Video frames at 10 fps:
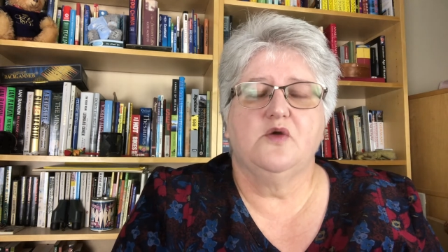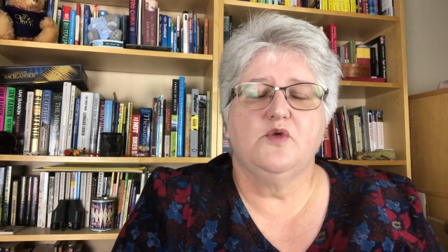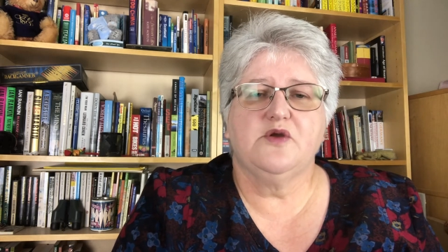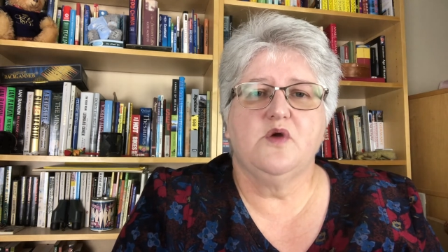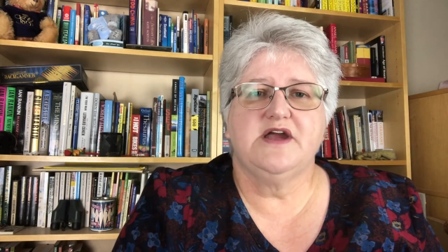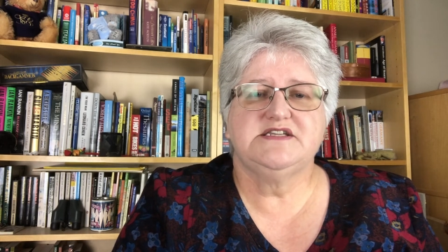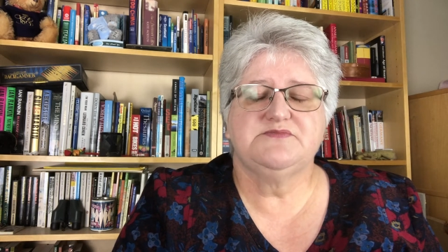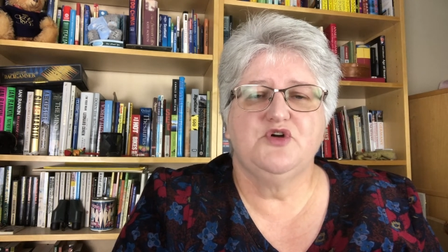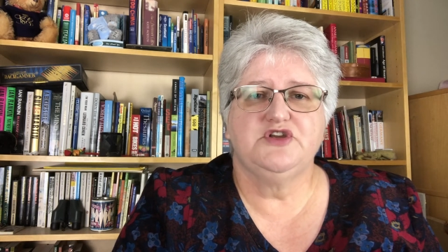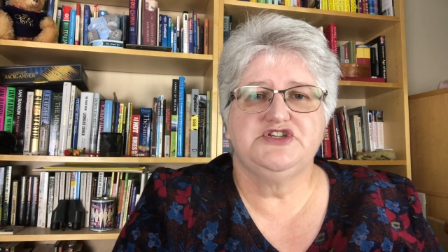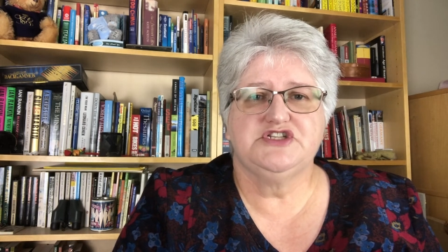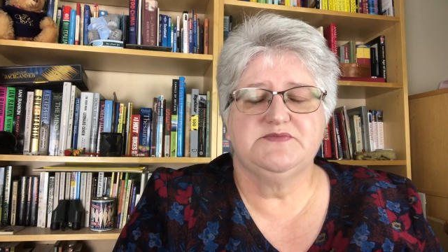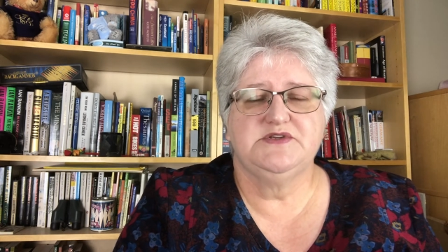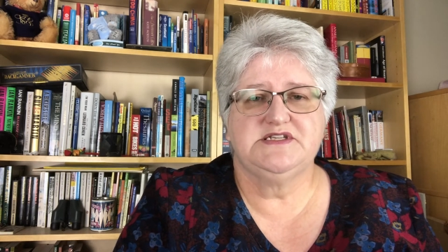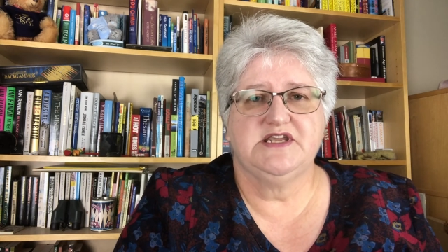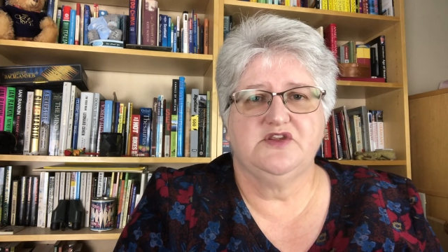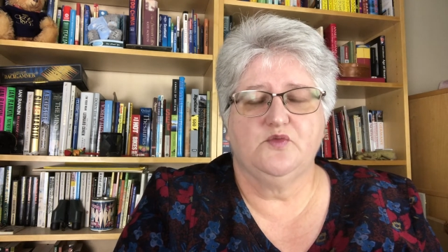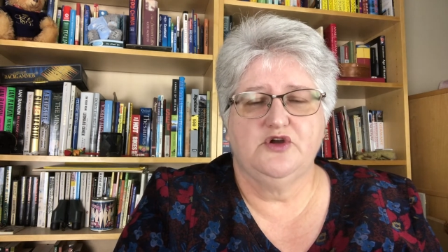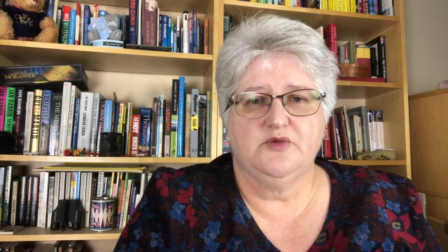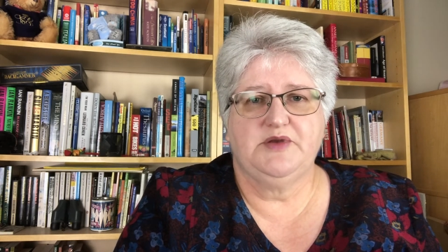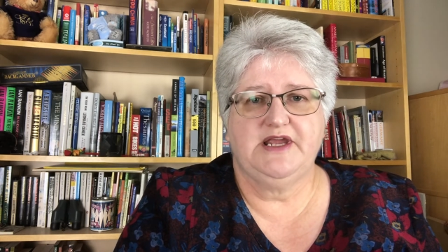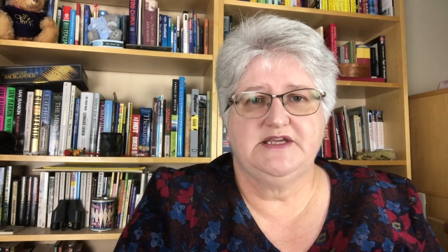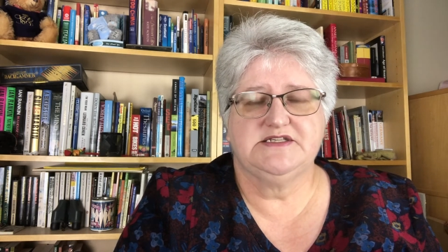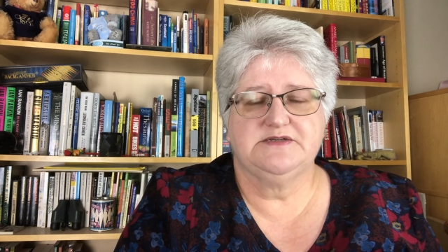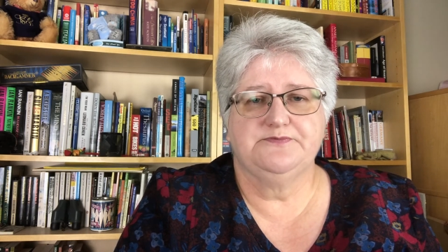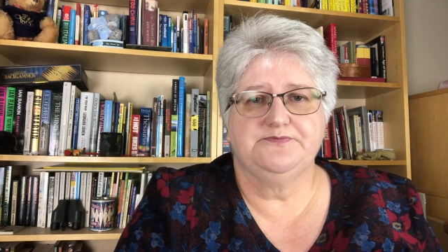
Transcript: require small adjustments in the workplace.